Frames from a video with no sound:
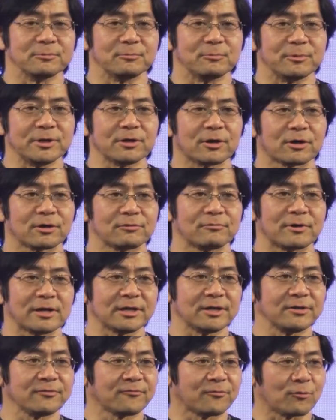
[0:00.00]
we are
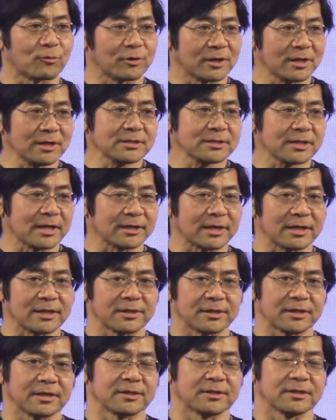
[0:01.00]
ready for it, and I
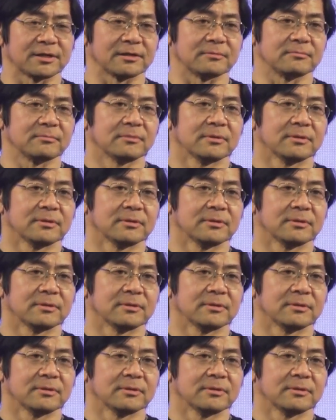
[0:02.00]
think that